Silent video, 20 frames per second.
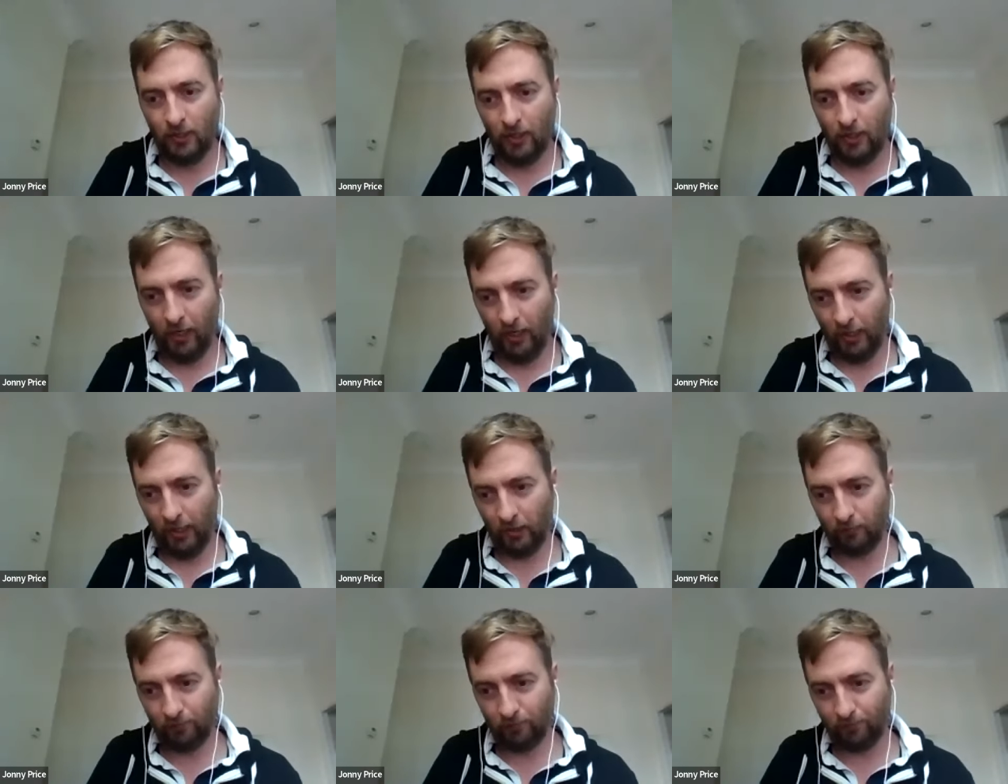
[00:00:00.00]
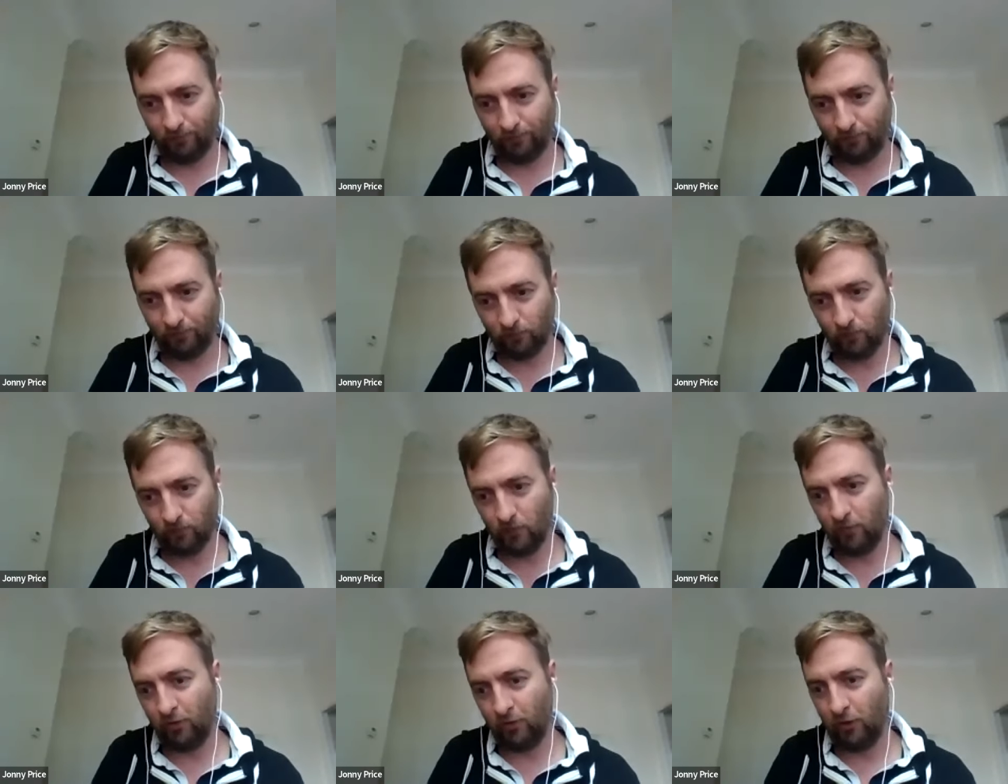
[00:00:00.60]
um,
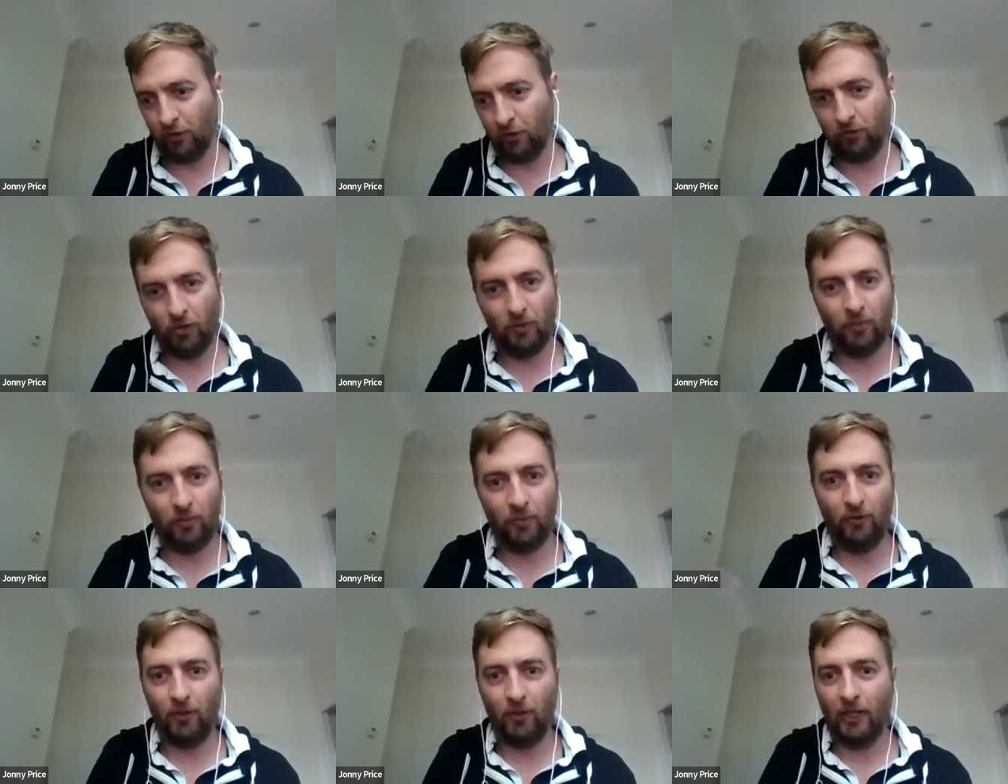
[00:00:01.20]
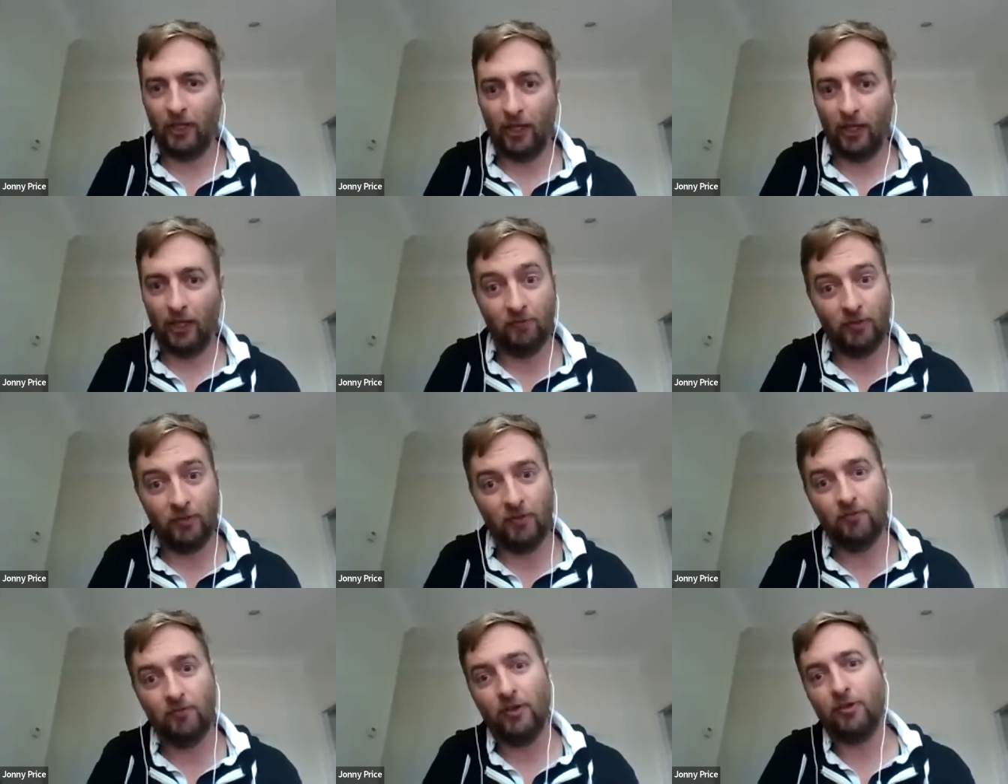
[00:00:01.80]
for example, like
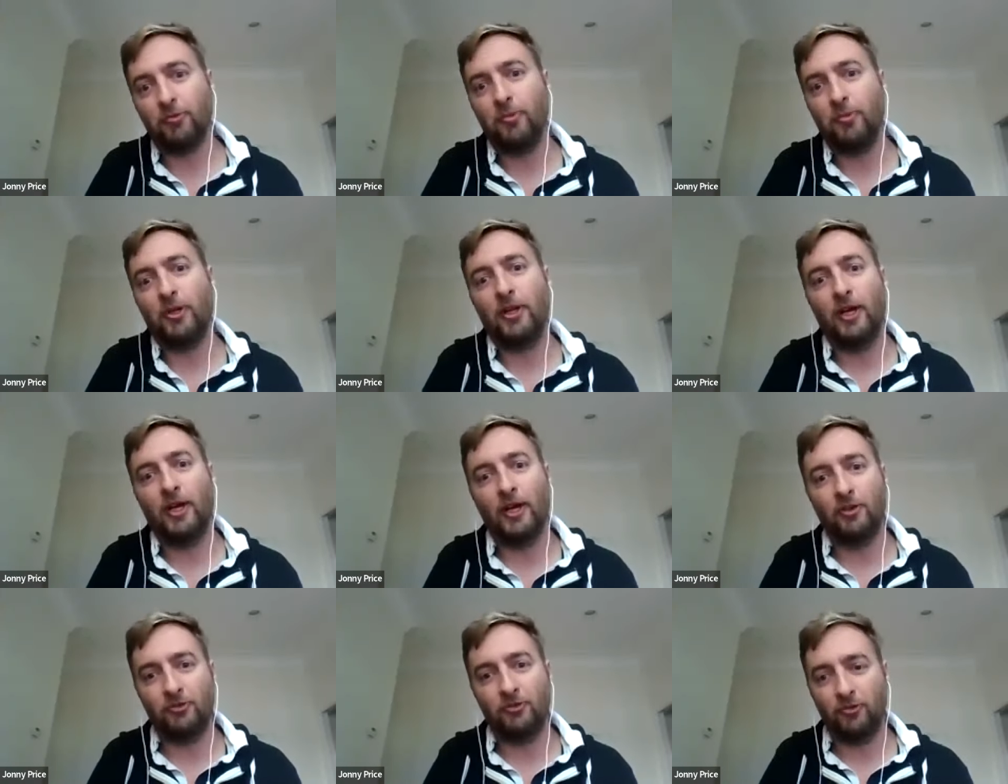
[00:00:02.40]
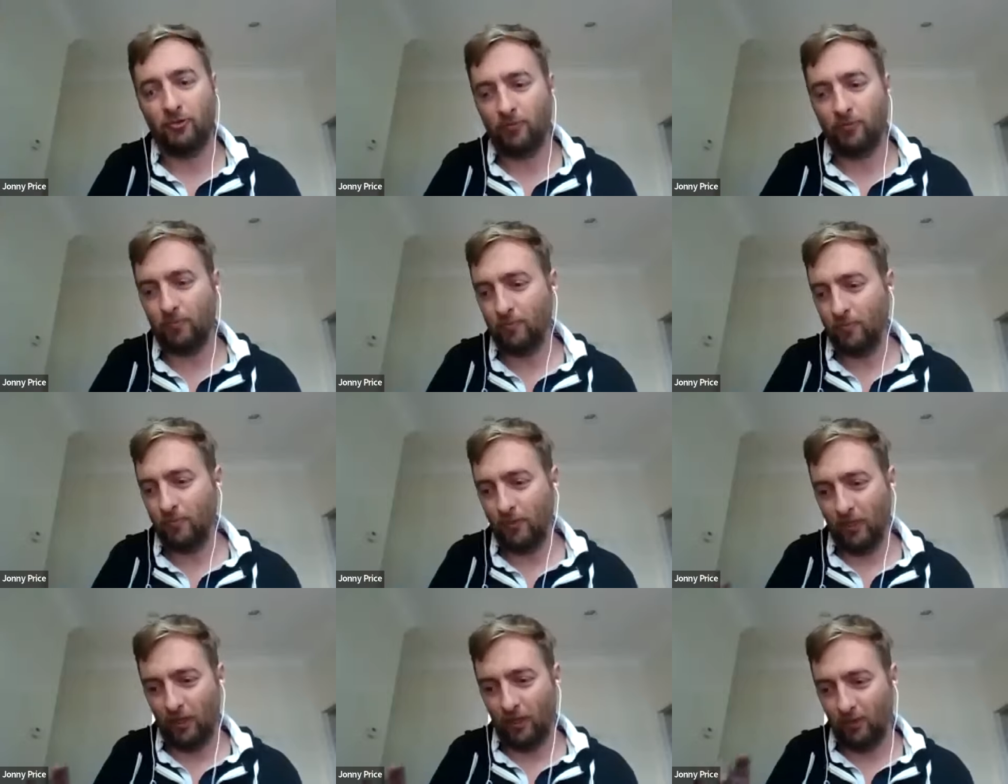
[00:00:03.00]
every investment has,
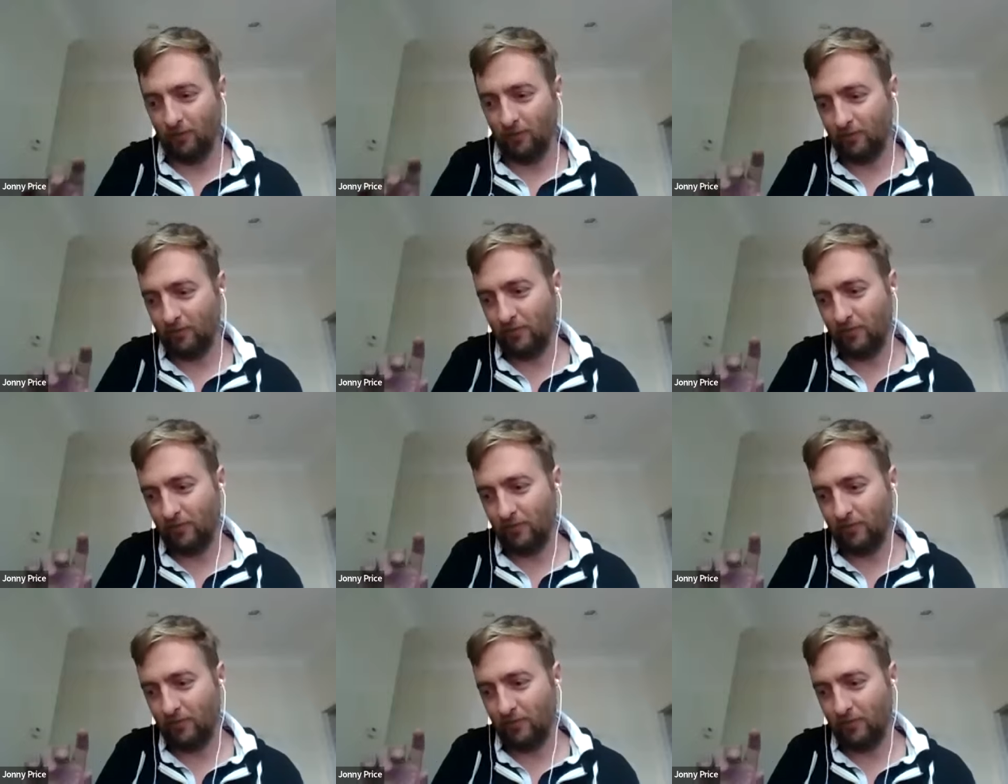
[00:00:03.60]
you know,